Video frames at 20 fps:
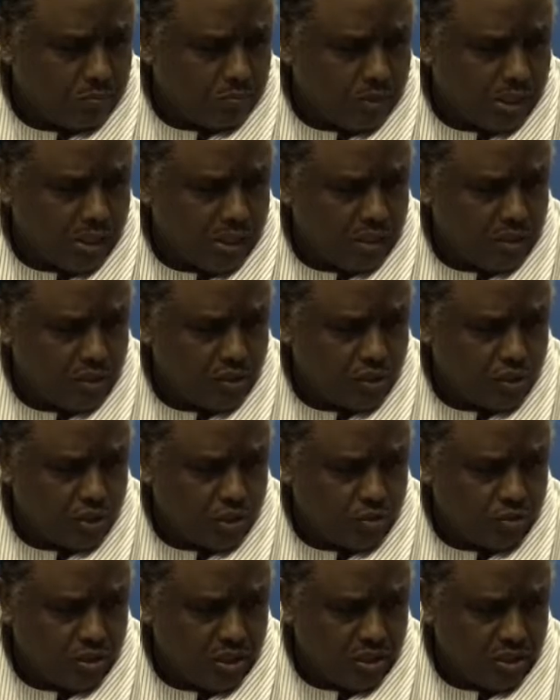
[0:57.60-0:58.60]
My
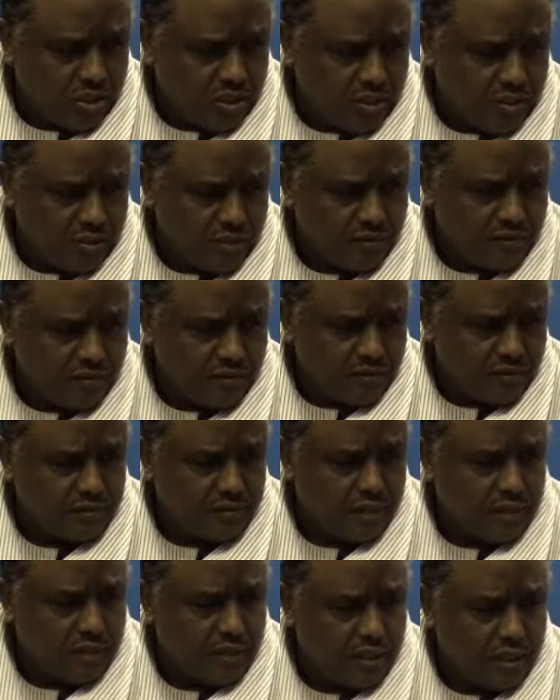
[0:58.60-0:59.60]
story here,
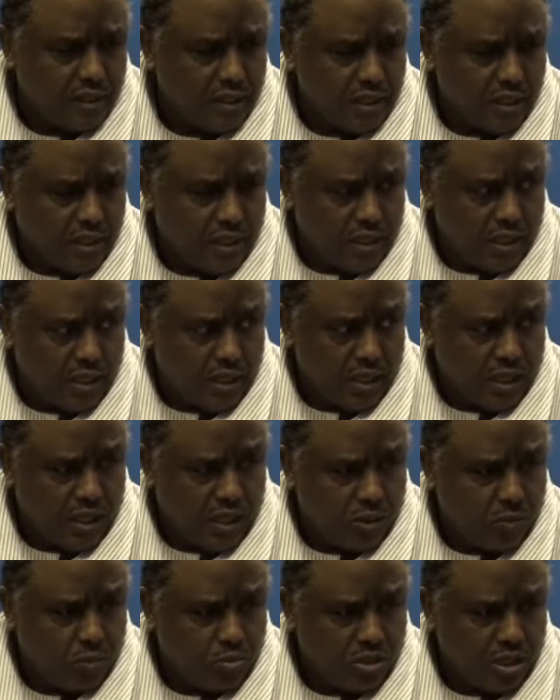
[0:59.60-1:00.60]

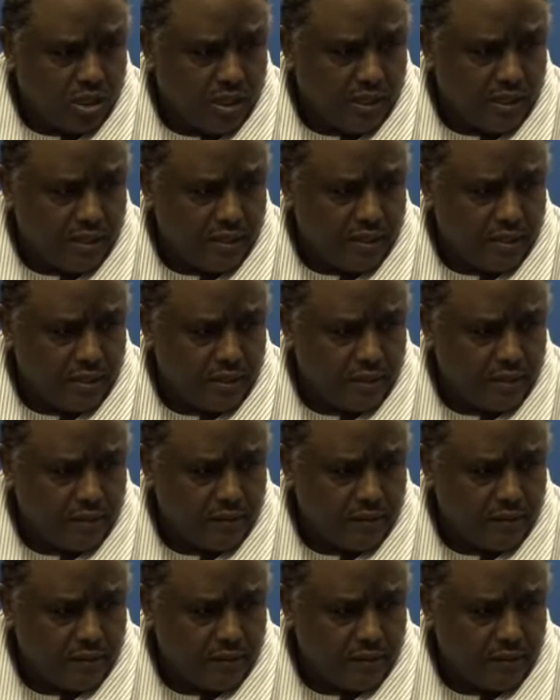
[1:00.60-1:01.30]
I would like